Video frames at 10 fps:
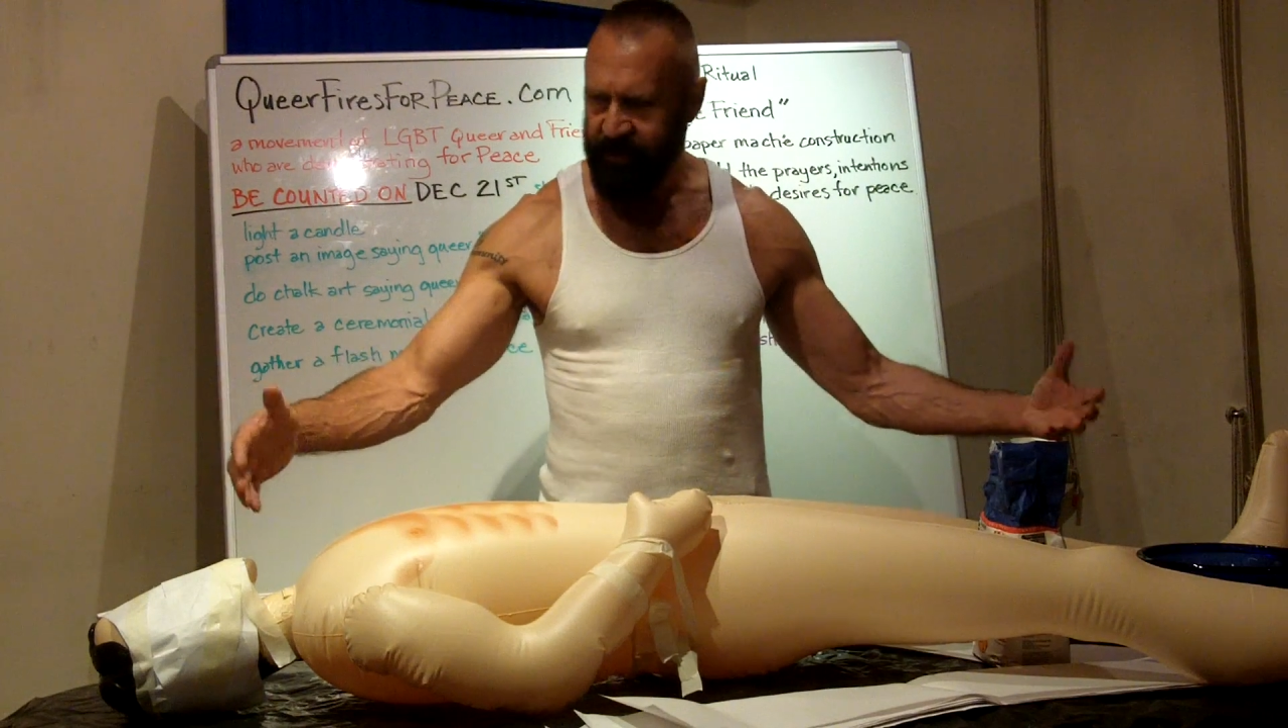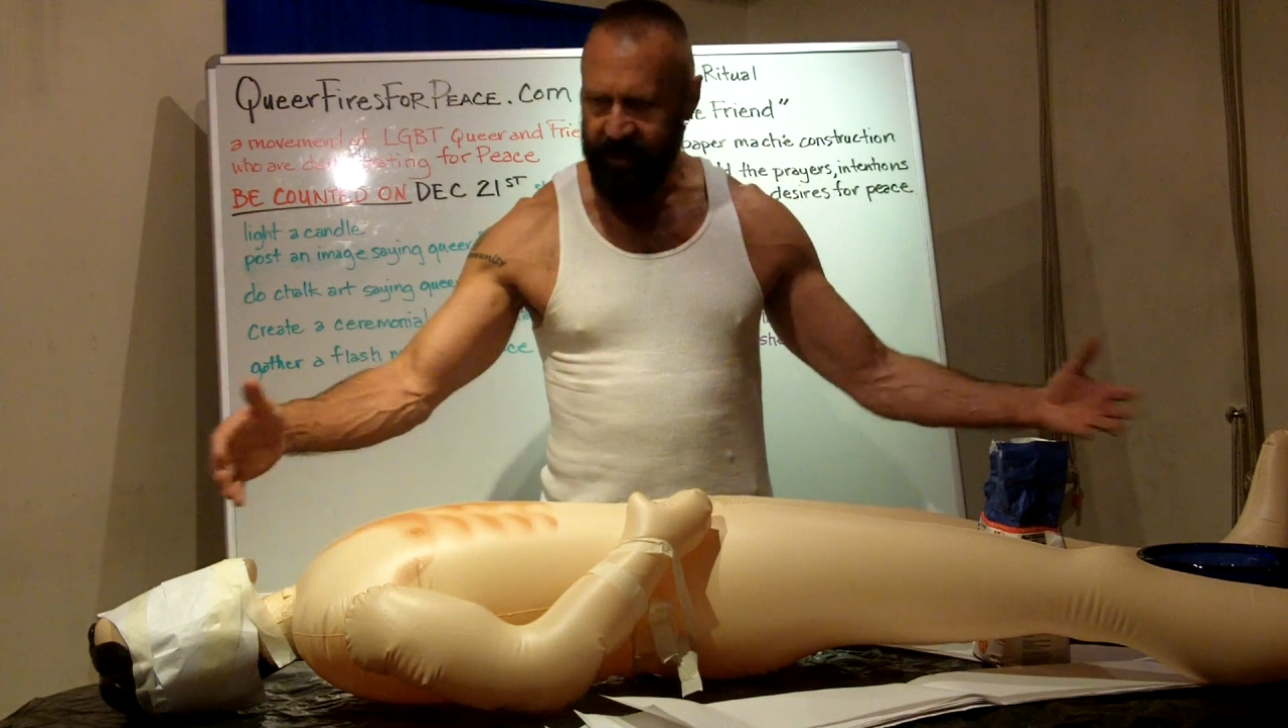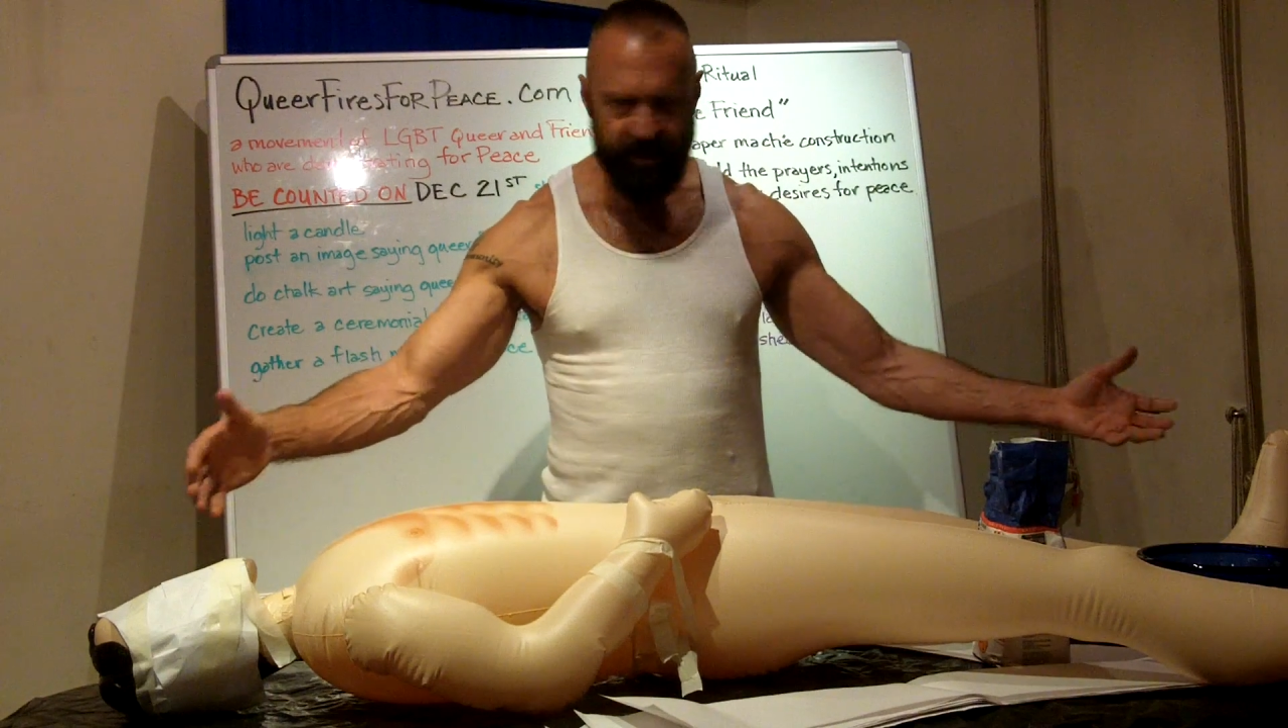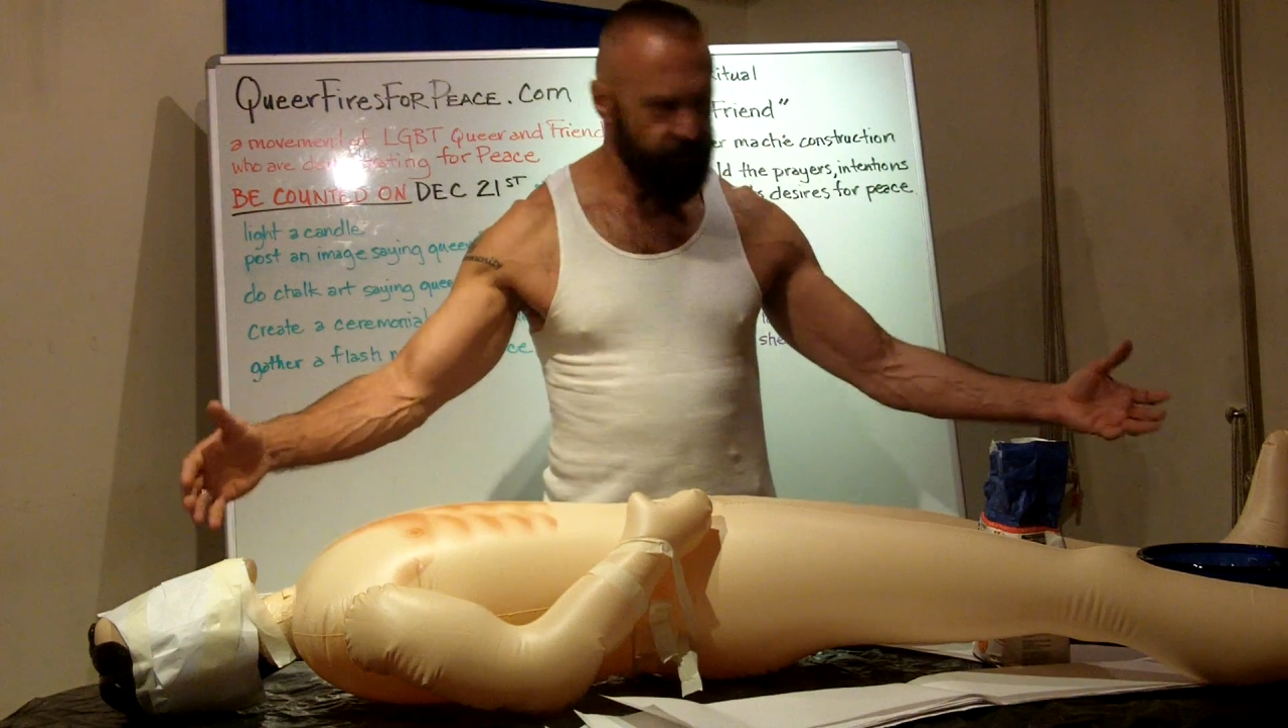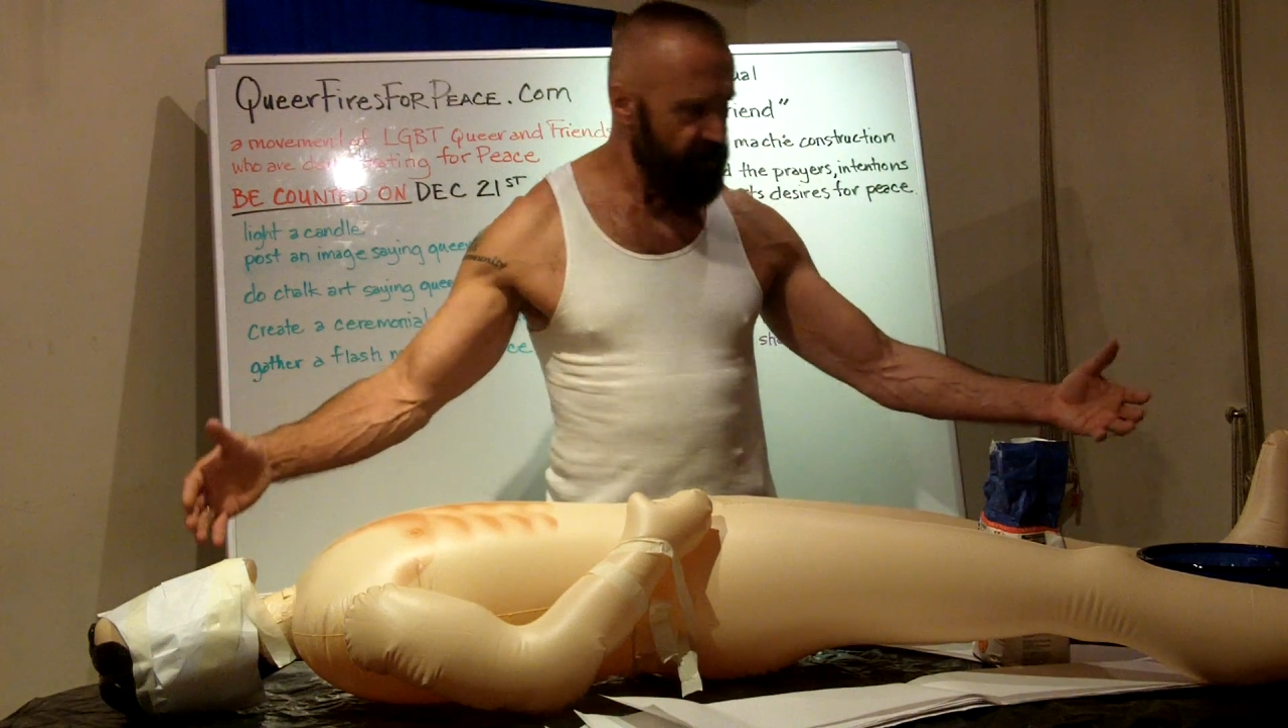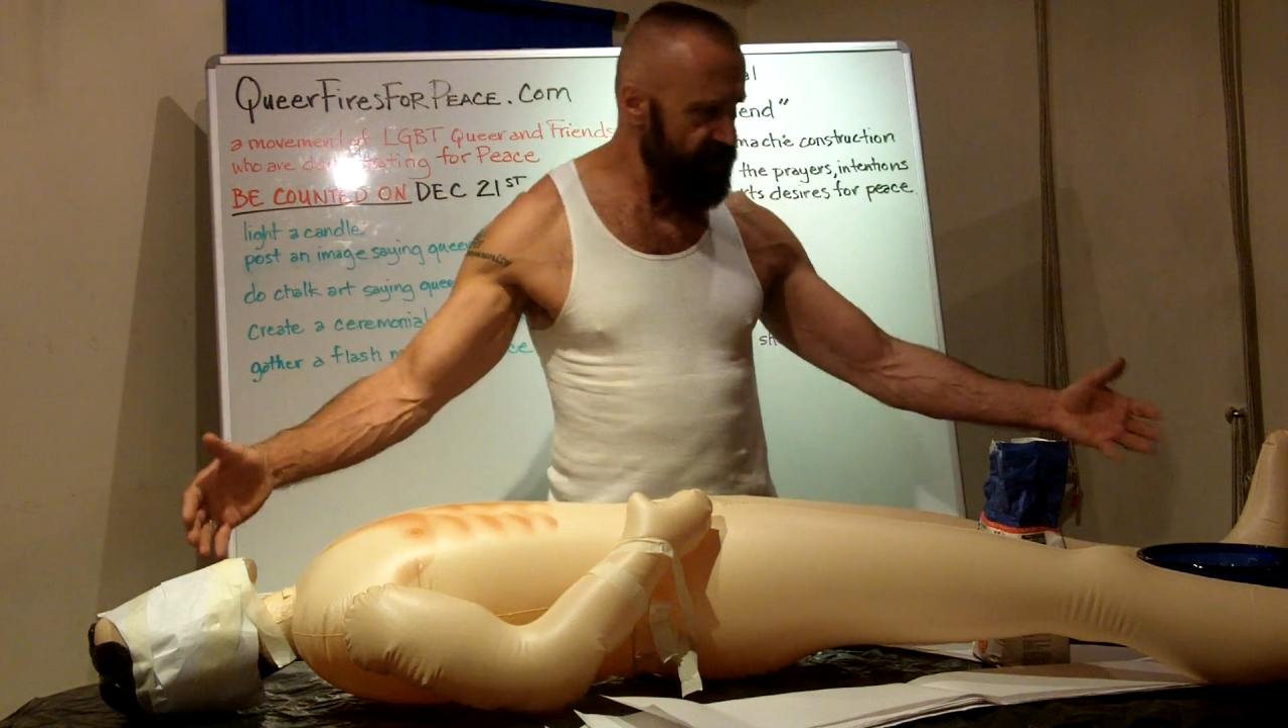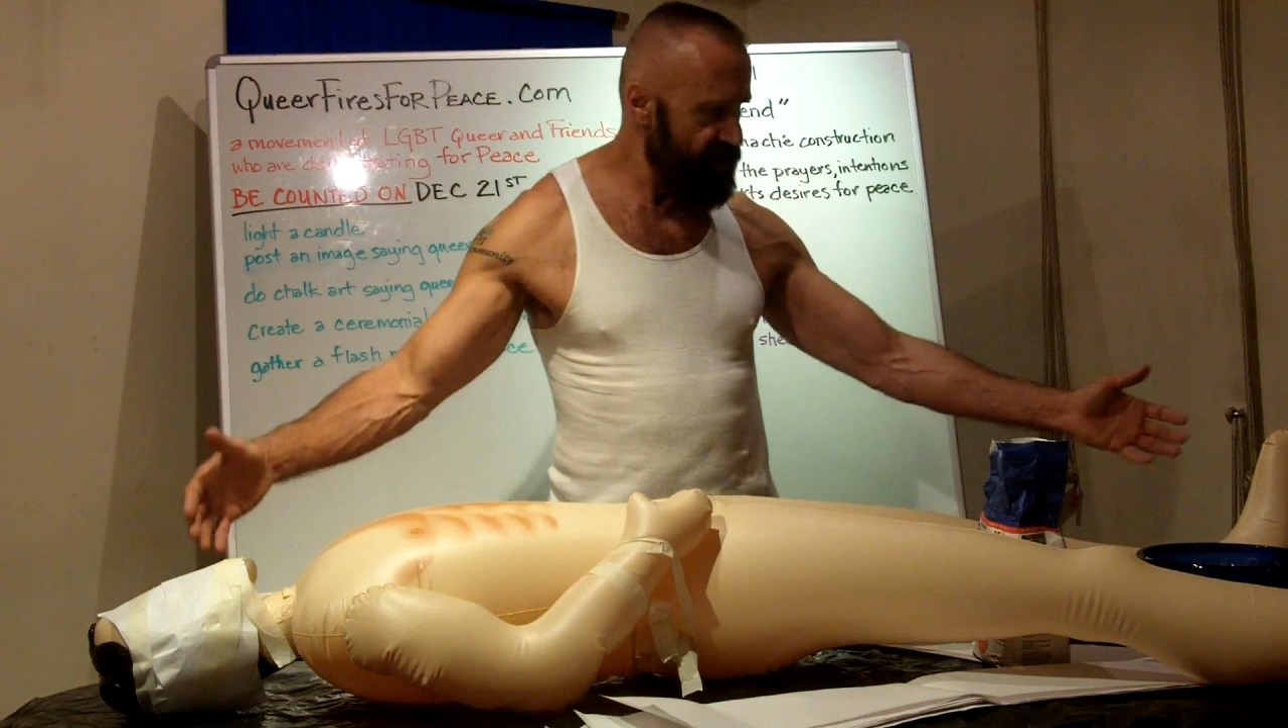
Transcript: This one